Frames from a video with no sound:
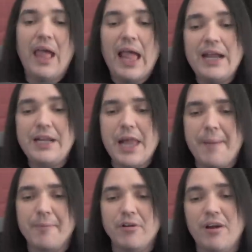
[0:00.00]
a
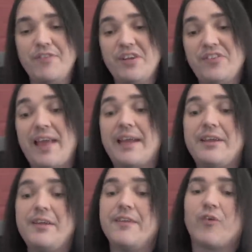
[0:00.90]
number of
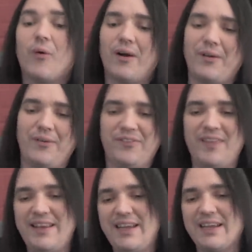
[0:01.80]
executive orders
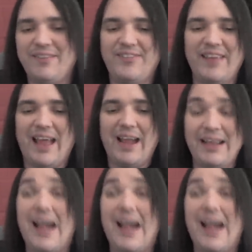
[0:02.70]
that he can sign.